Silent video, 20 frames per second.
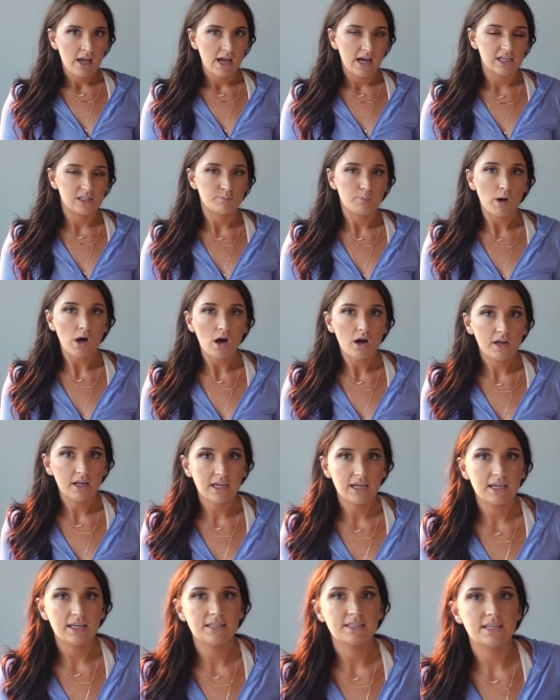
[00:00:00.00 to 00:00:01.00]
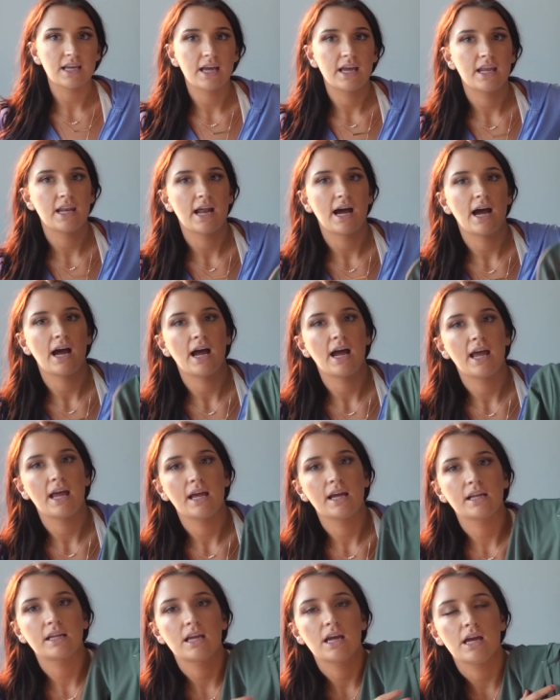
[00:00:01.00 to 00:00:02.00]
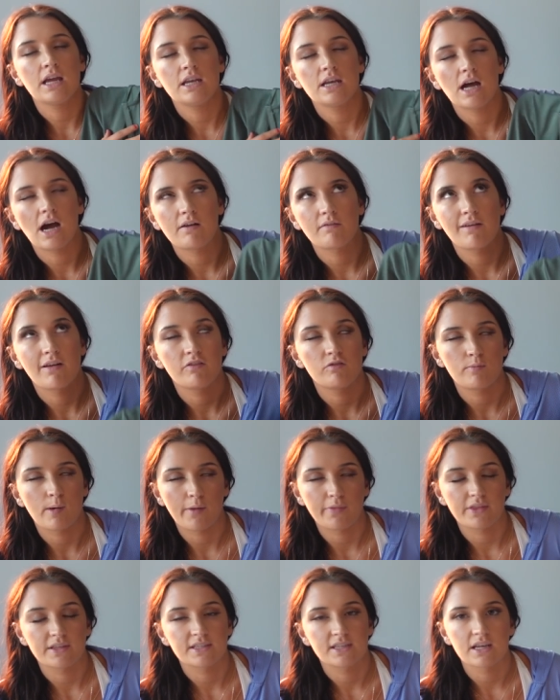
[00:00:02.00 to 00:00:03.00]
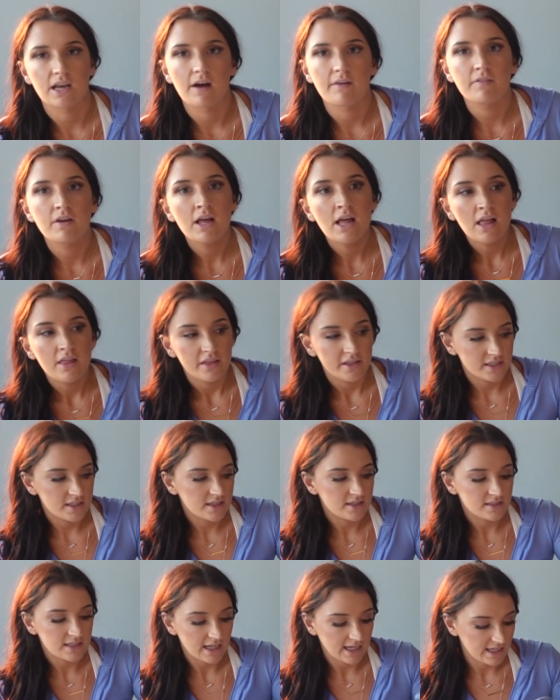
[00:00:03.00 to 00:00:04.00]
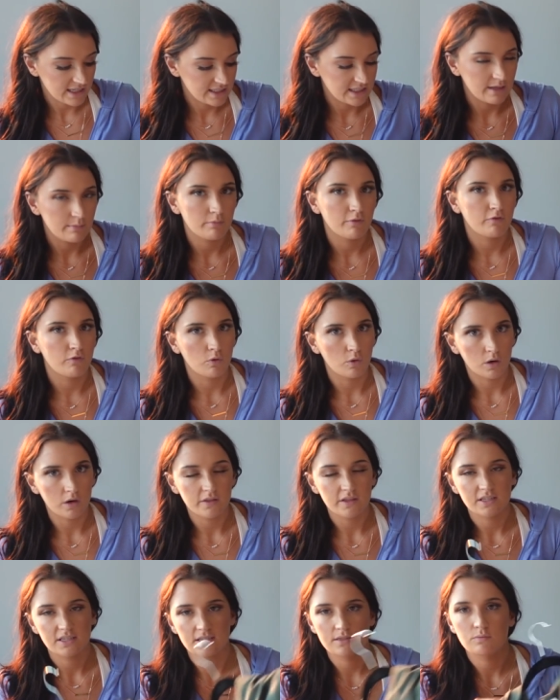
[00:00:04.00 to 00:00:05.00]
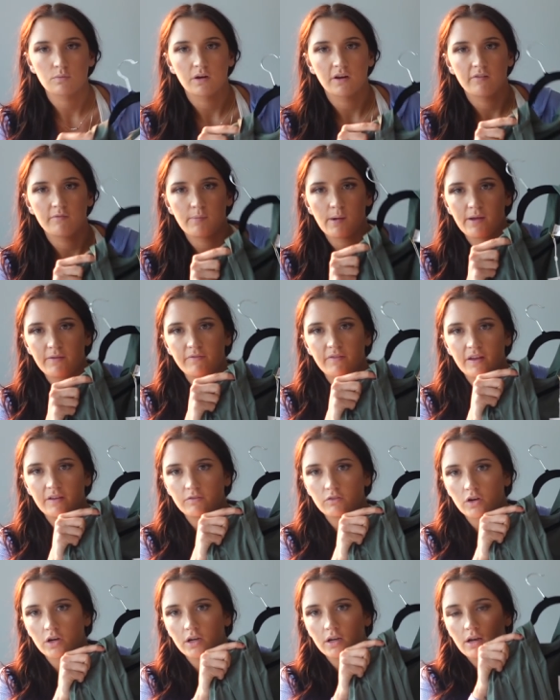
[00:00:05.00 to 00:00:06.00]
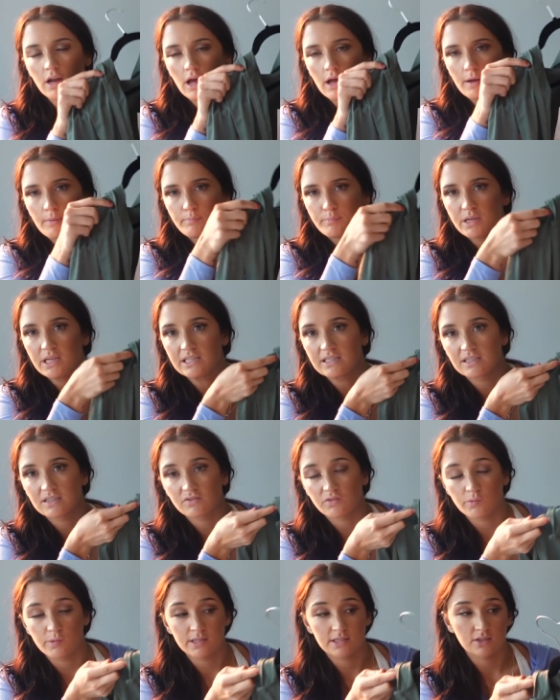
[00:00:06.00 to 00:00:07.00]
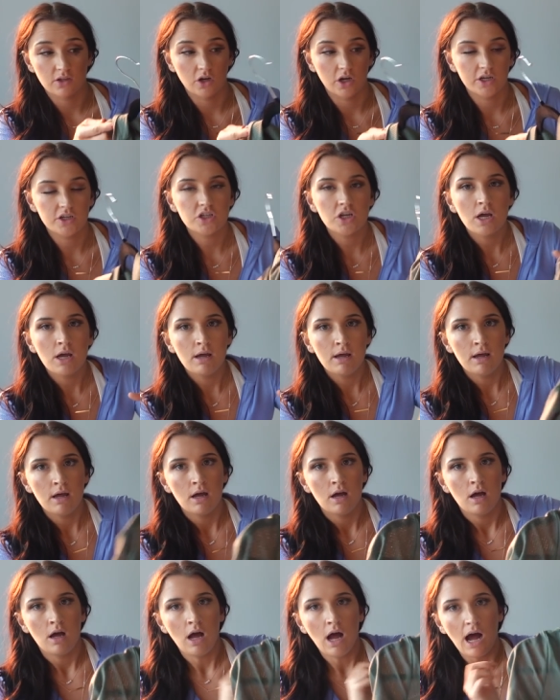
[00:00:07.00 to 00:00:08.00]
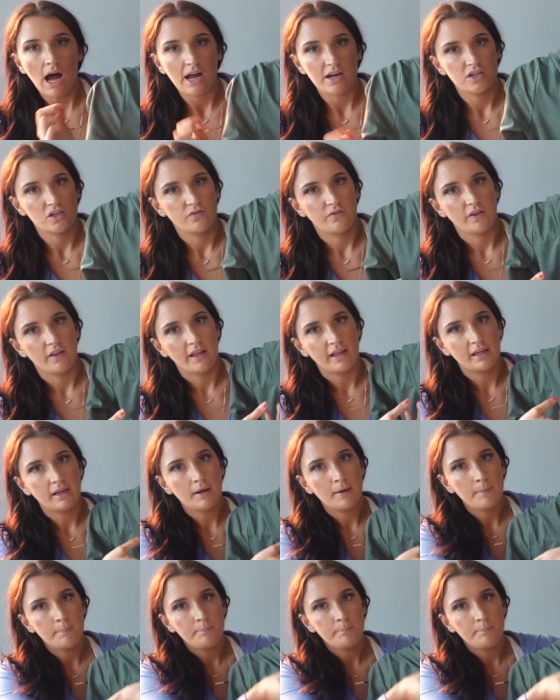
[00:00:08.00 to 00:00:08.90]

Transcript: has pockets, and I cannot rave about this enough. This is, like I said before, this is one of my favorite pieces from this launch. I just feel like